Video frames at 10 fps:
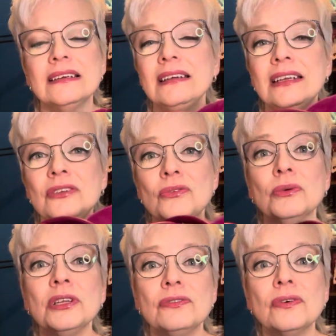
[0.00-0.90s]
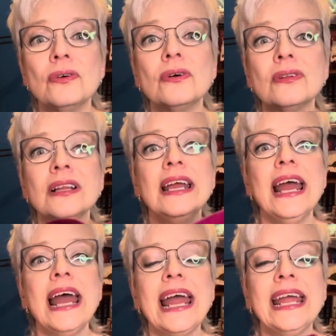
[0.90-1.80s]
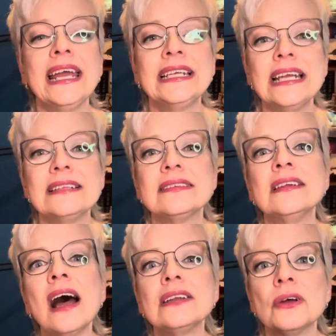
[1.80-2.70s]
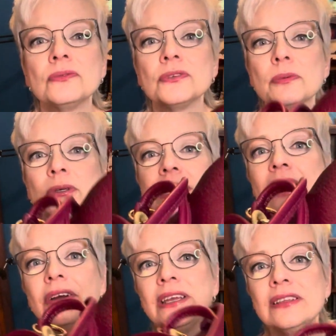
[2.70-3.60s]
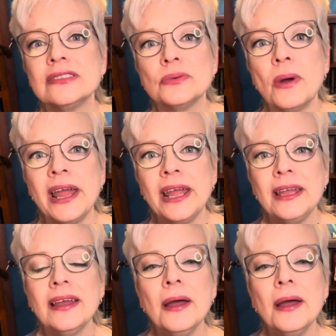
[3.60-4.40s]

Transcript: it is really full, and it's not comfortable to carry this way